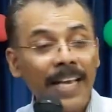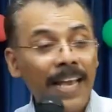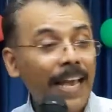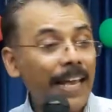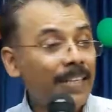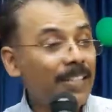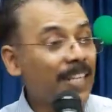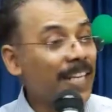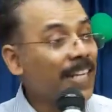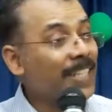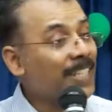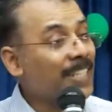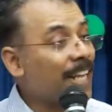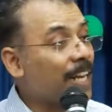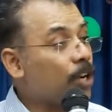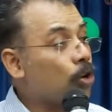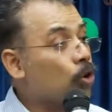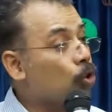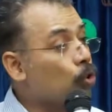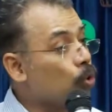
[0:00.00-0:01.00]
a
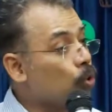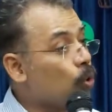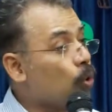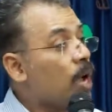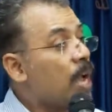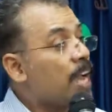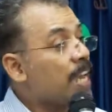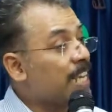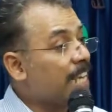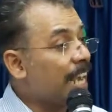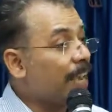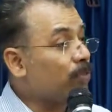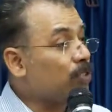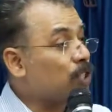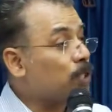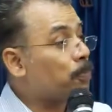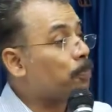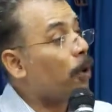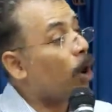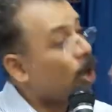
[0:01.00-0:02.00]
teacher who
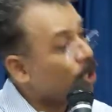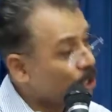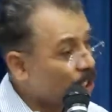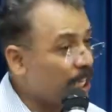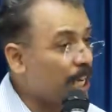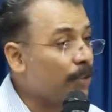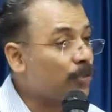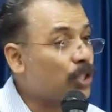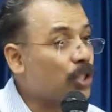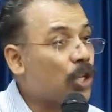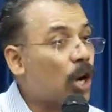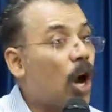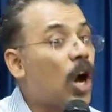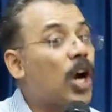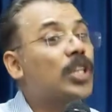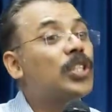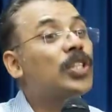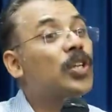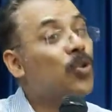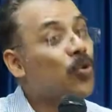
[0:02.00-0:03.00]
gives positive
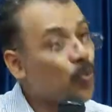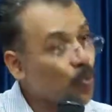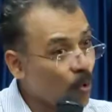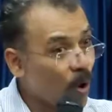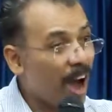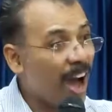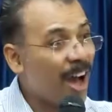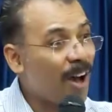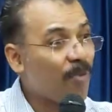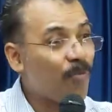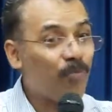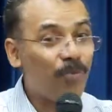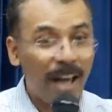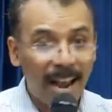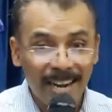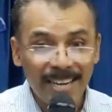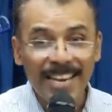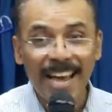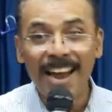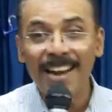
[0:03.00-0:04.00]
talks. Wow,
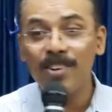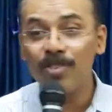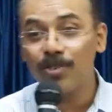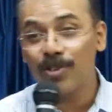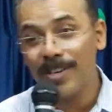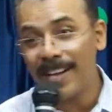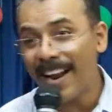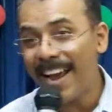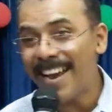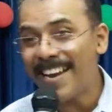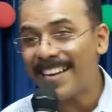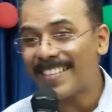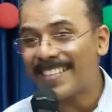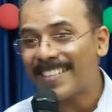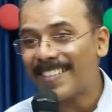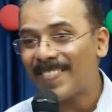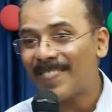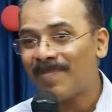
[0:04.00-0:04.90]
well done, great,